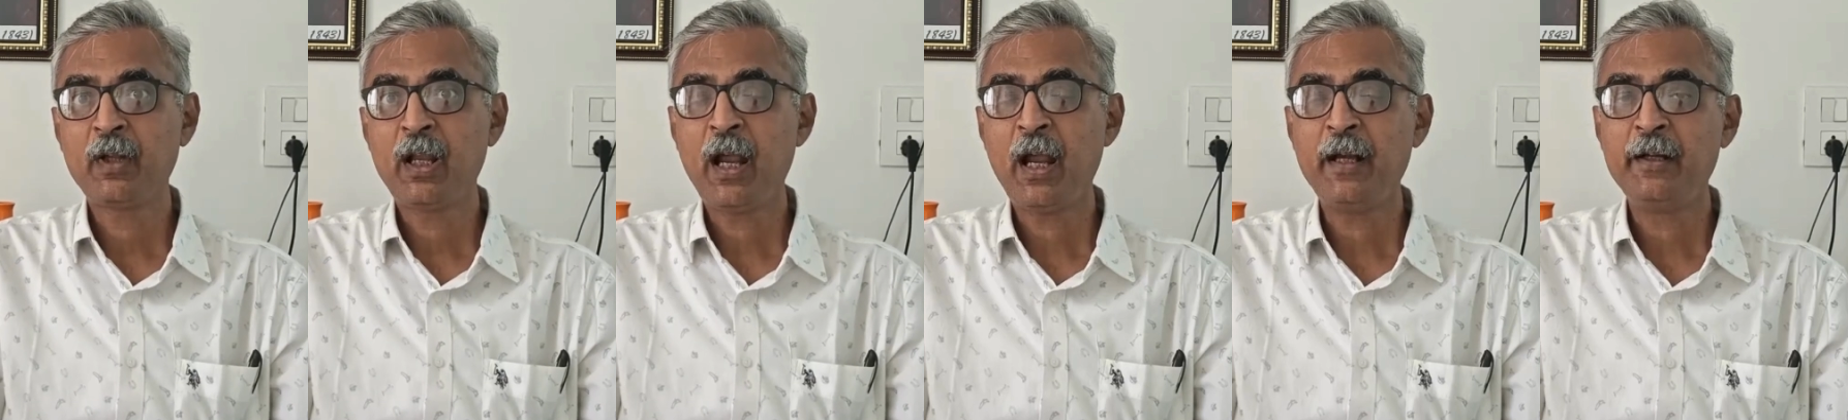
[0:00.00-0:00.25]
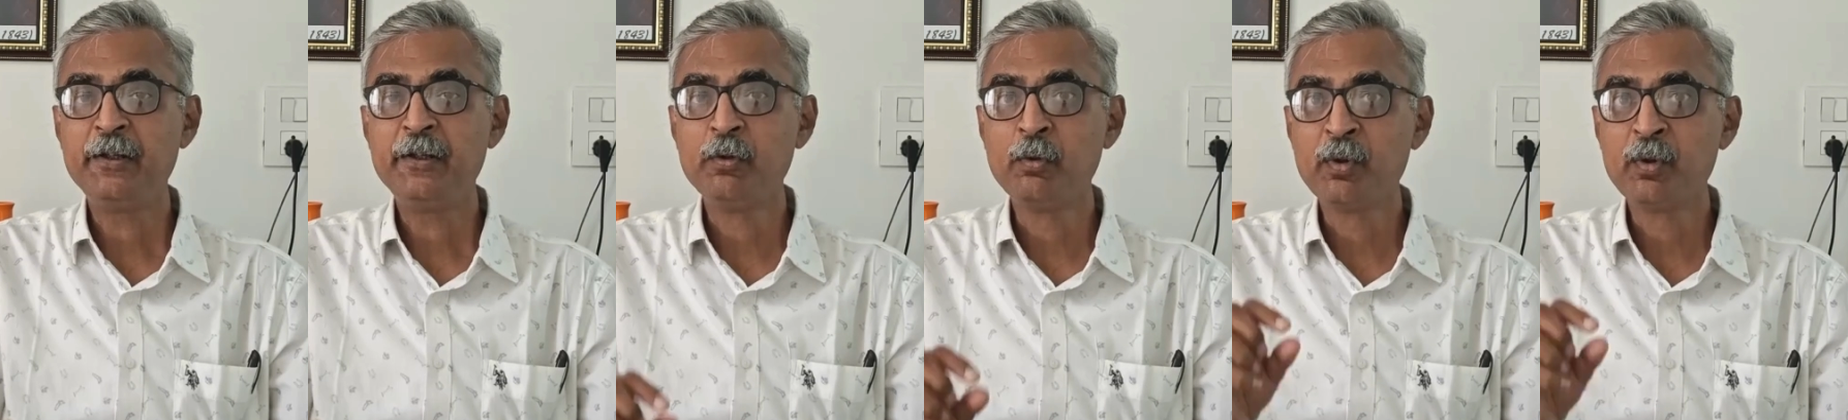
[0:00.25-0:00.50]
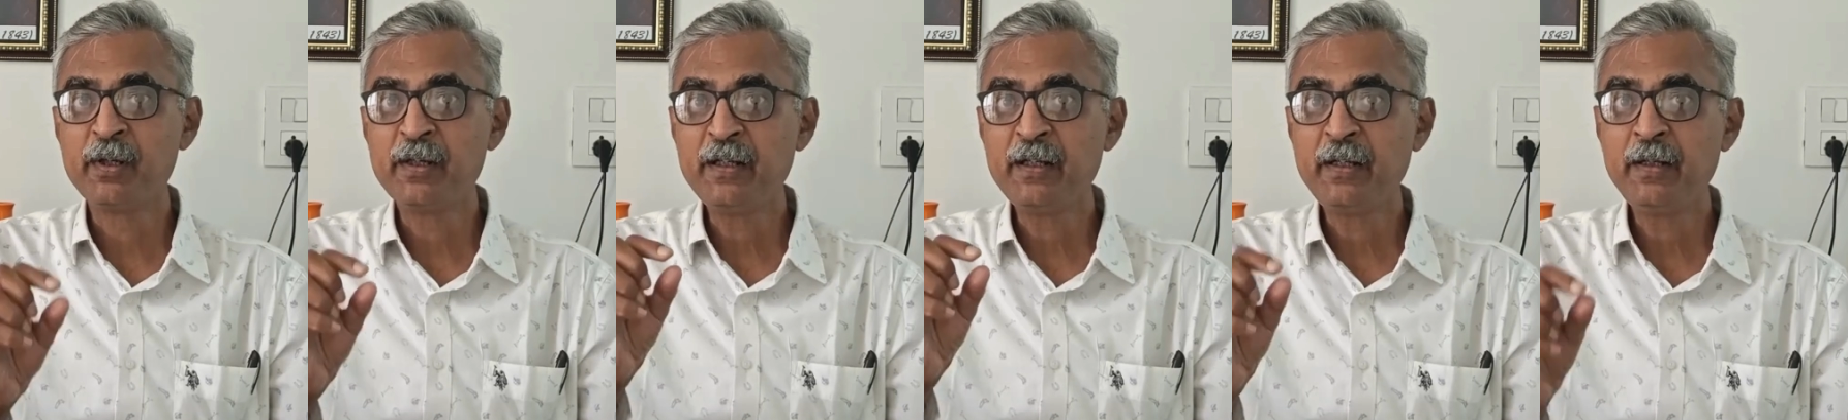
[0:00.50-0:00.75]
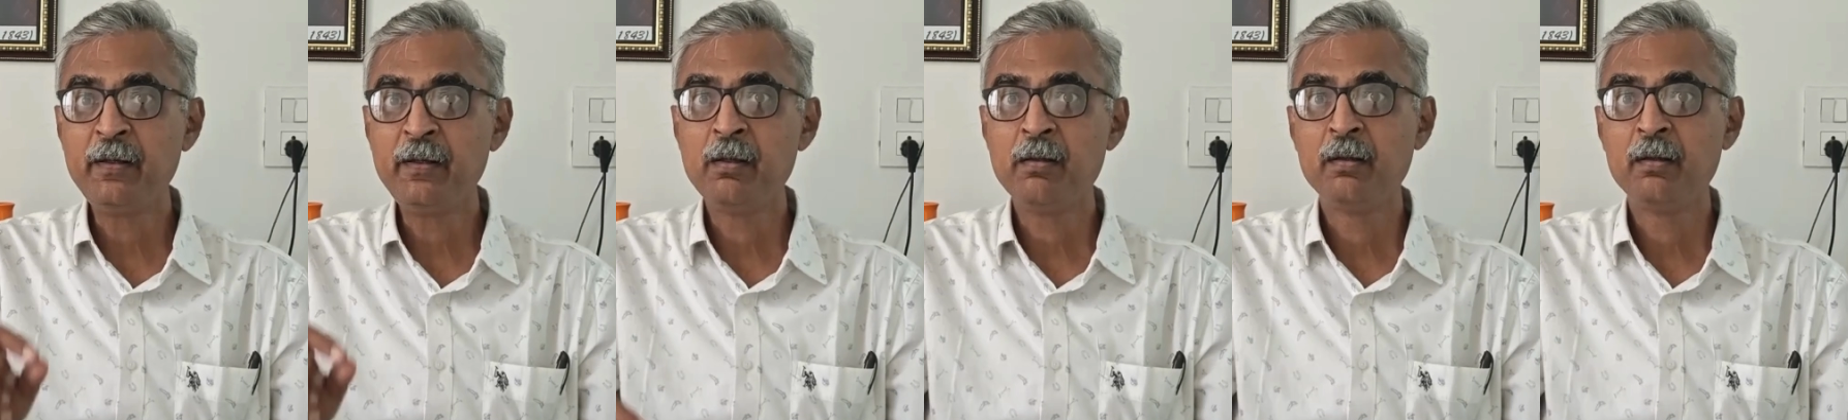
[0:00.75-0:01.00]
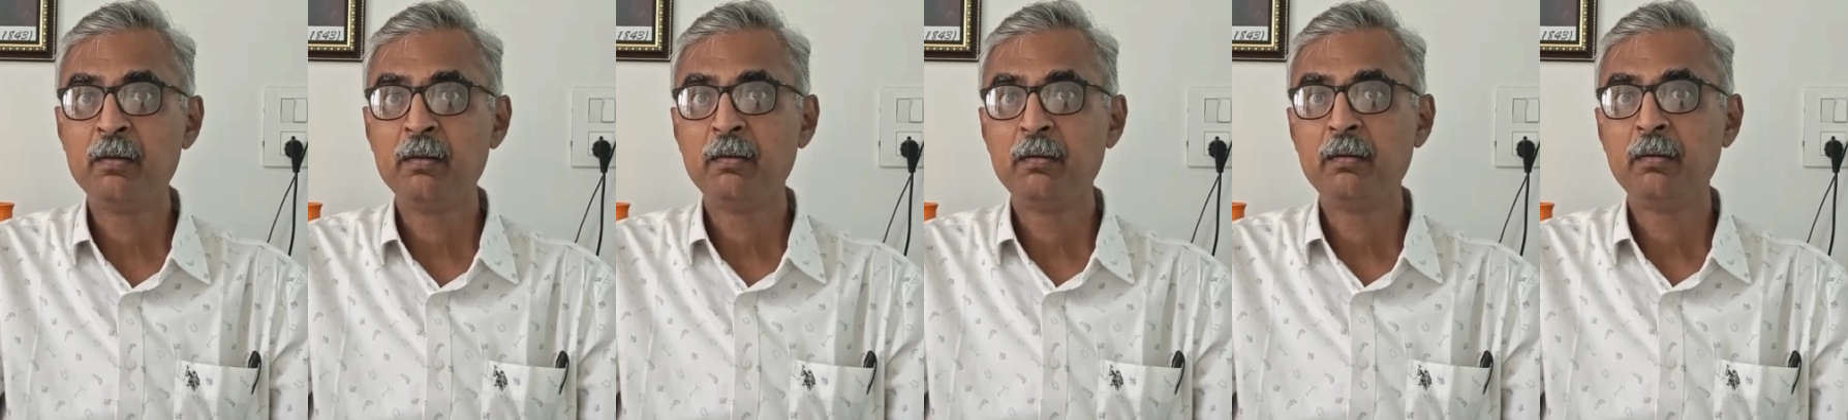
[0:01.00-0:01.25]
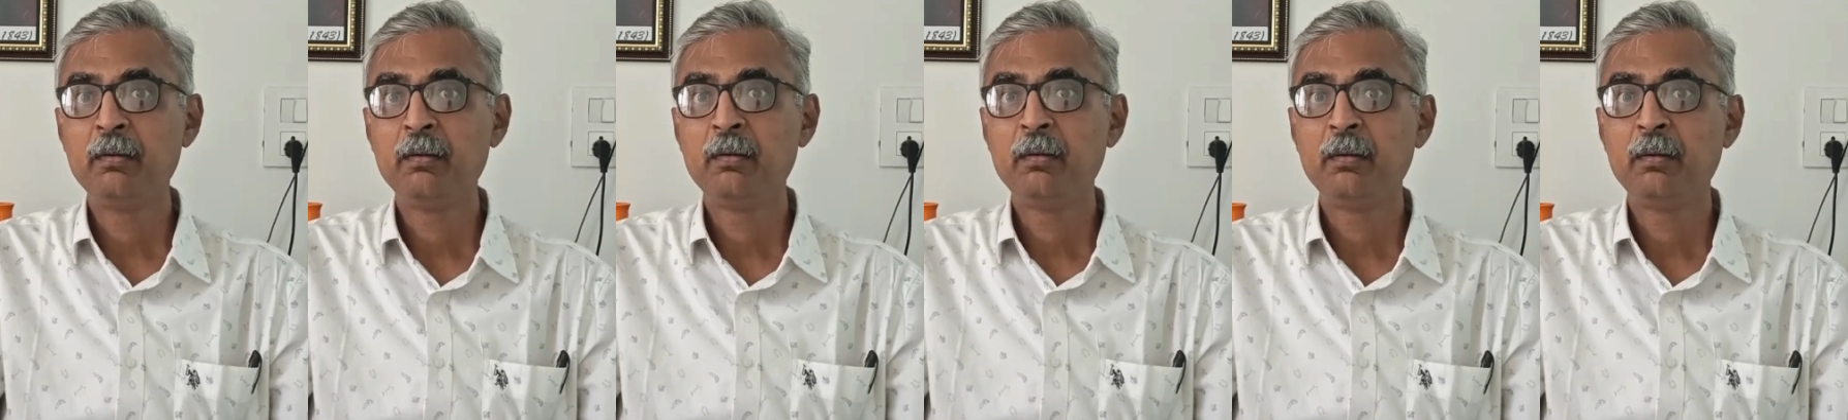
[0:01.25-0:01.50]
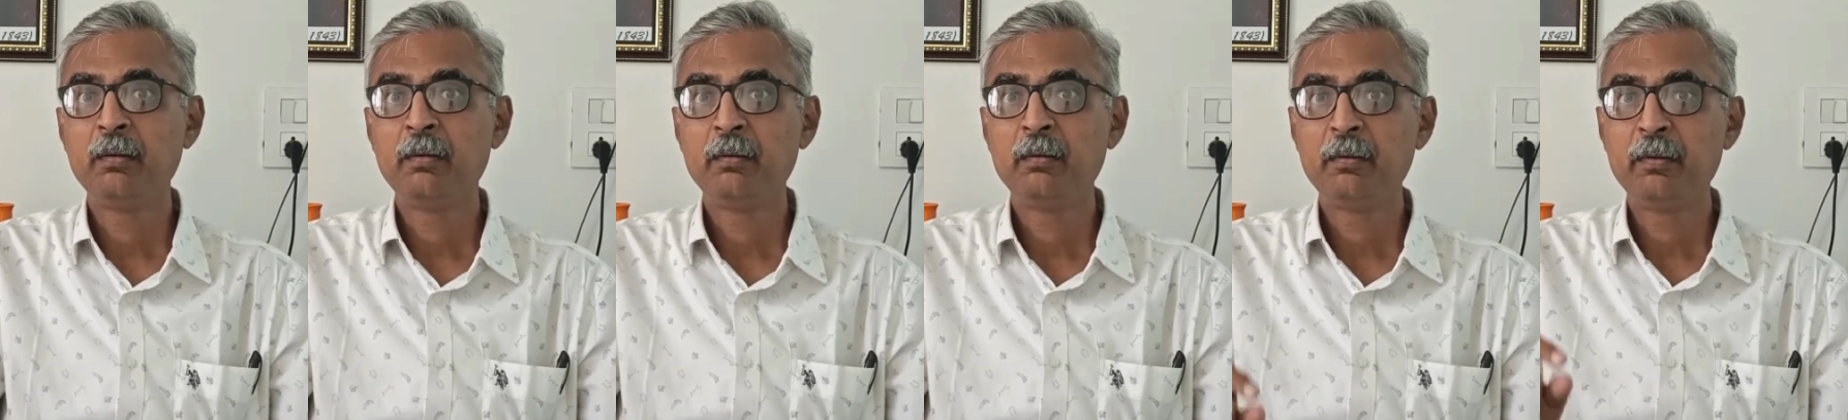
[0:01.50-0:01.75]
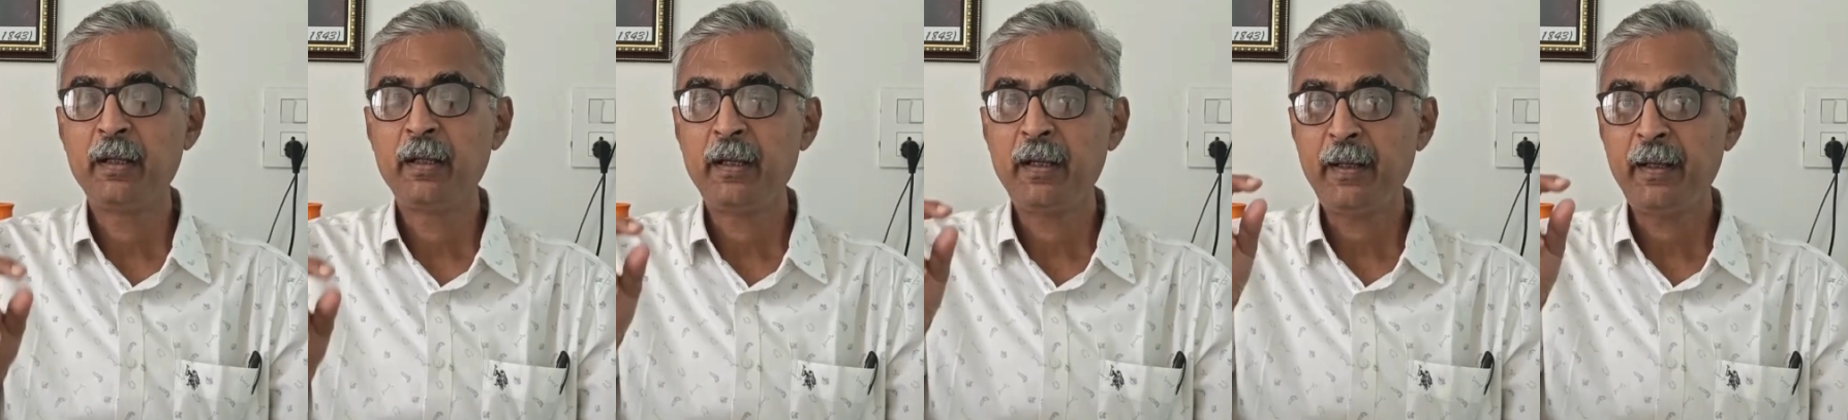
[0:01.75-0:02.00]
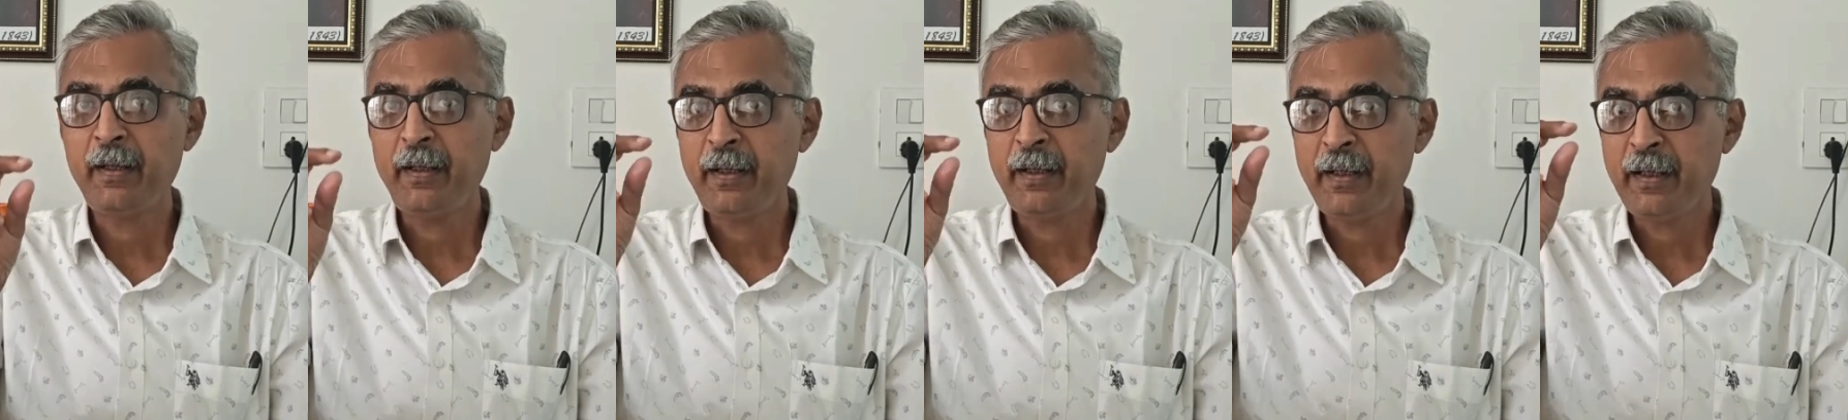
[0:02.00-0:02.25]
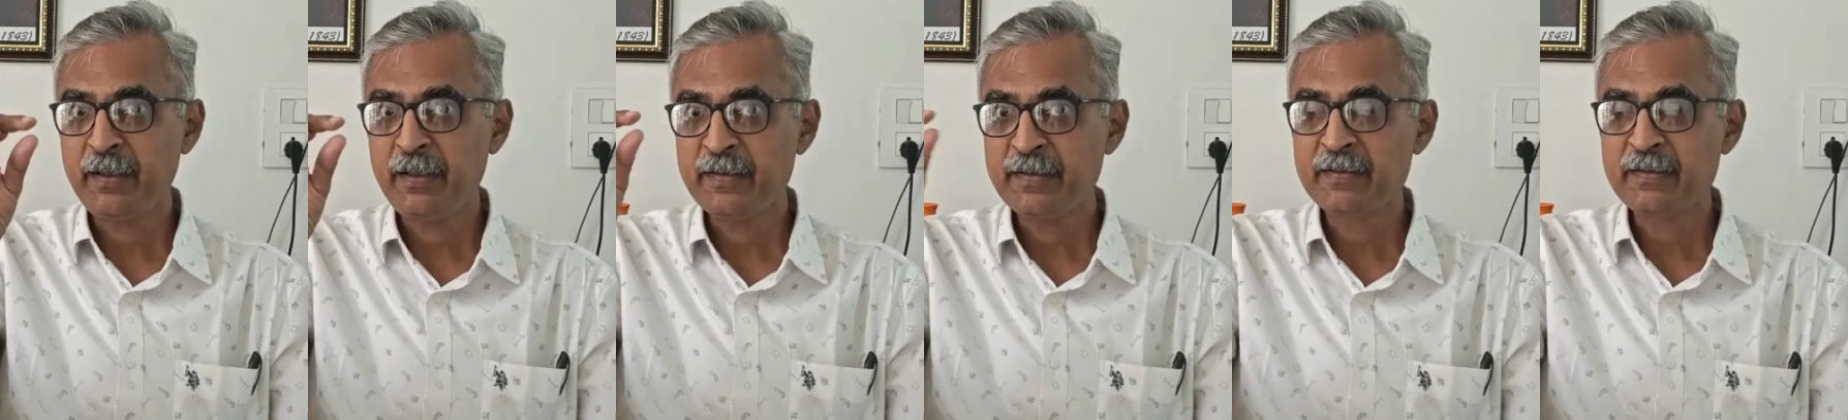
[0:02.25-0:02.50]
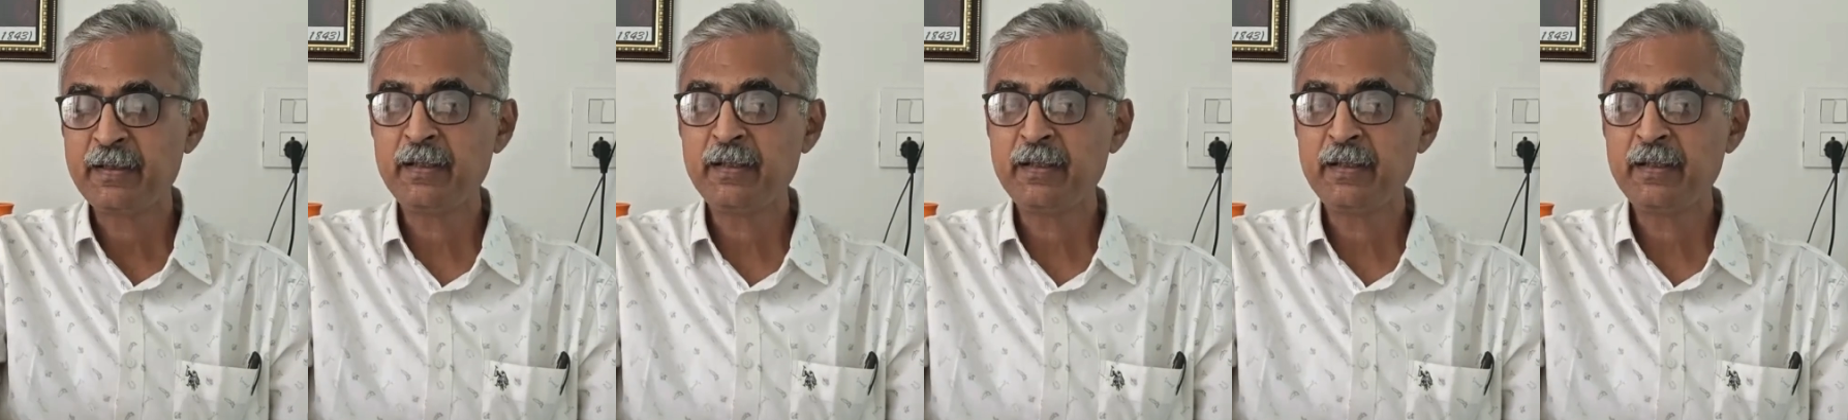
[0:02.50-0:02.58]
and you read a